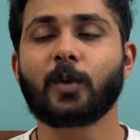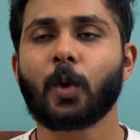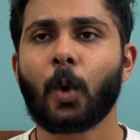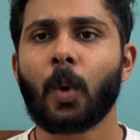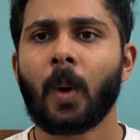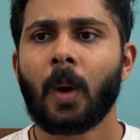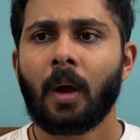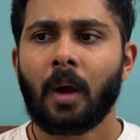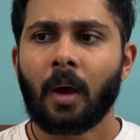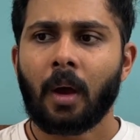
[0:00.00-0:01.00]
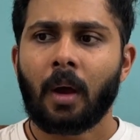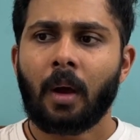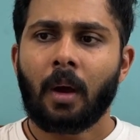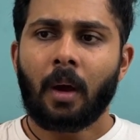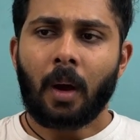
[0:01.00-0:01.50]

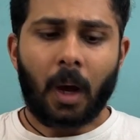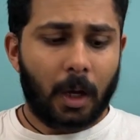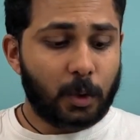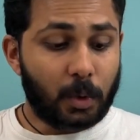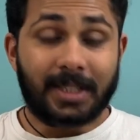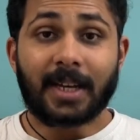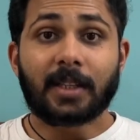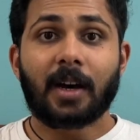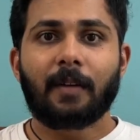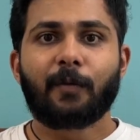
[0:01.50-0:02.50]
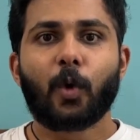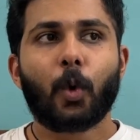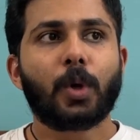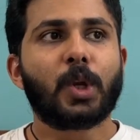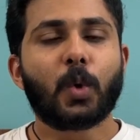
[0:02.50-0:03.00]
So these are the
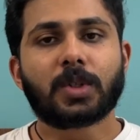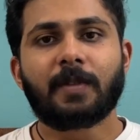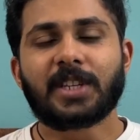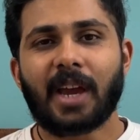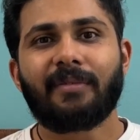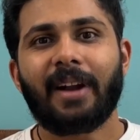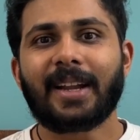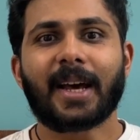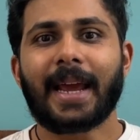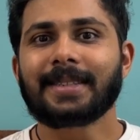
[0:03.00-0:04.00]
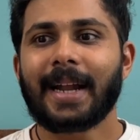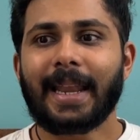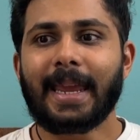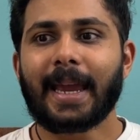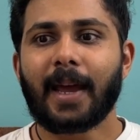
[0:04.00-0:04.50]
few news which I felt are
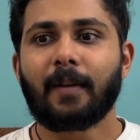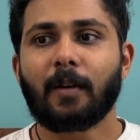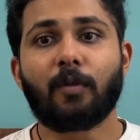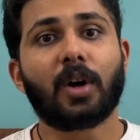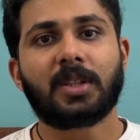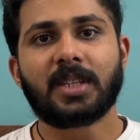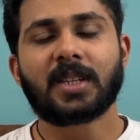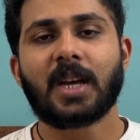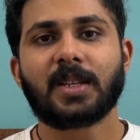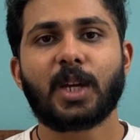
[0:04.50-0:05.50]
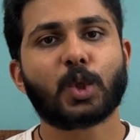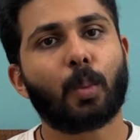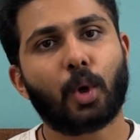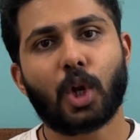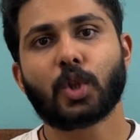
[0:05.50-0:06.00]
exciting and worth discussing. So
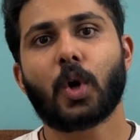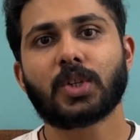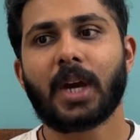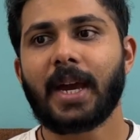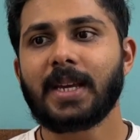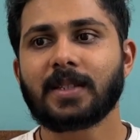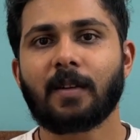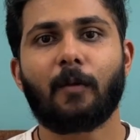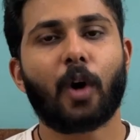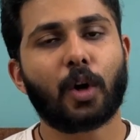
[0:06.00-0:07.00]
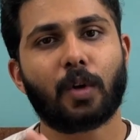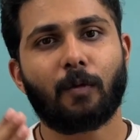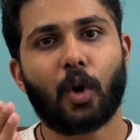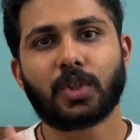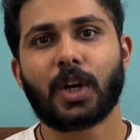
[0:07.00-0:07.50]
put in your thoughts, guys.
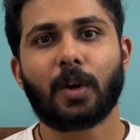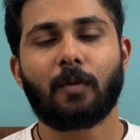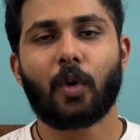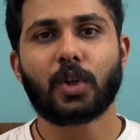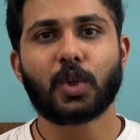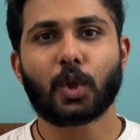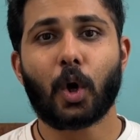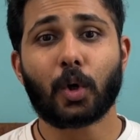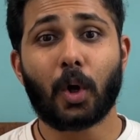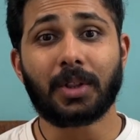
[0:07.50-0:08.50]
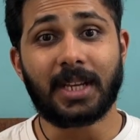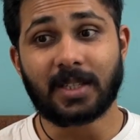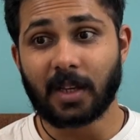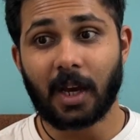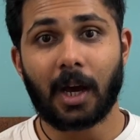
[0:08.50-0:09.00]
What's your thought on
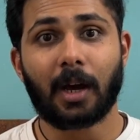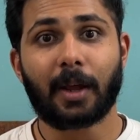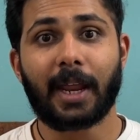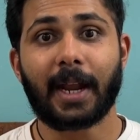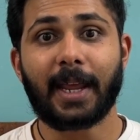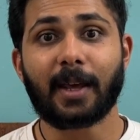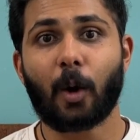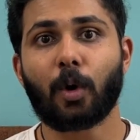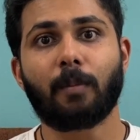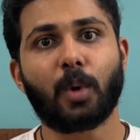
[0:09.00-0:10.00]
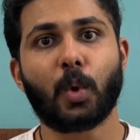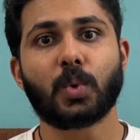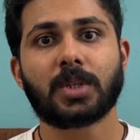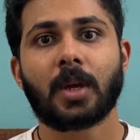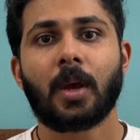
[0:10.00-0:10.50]
these cricketing roundup
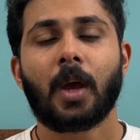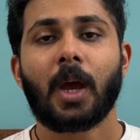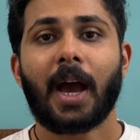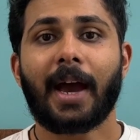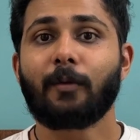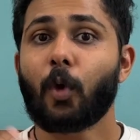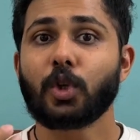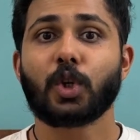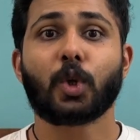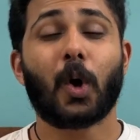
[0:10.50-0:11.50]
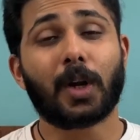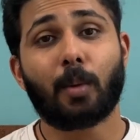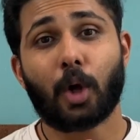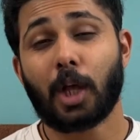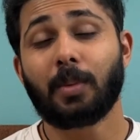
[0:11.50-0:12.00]
news, and what's your thought
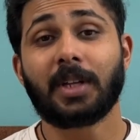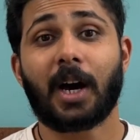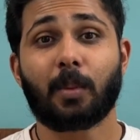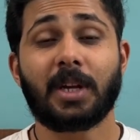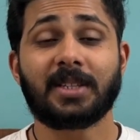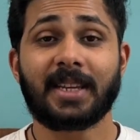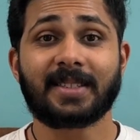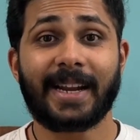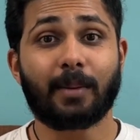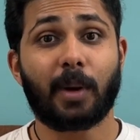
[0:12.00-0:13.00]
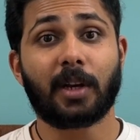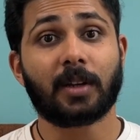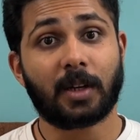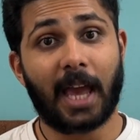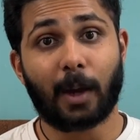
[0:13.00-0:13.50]
on Harbhajan Singh's
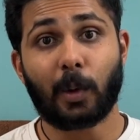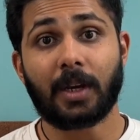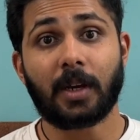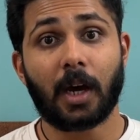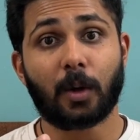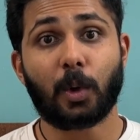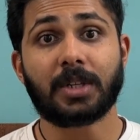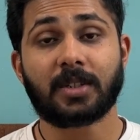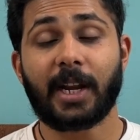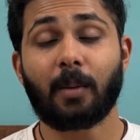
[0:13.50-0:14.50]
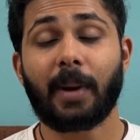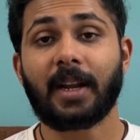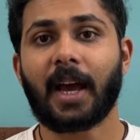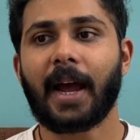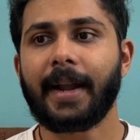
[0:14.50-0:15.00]
statement, Ganguly's
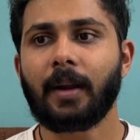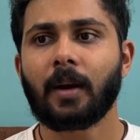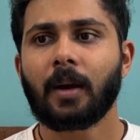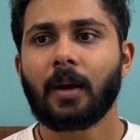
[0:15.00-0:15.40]
statement, and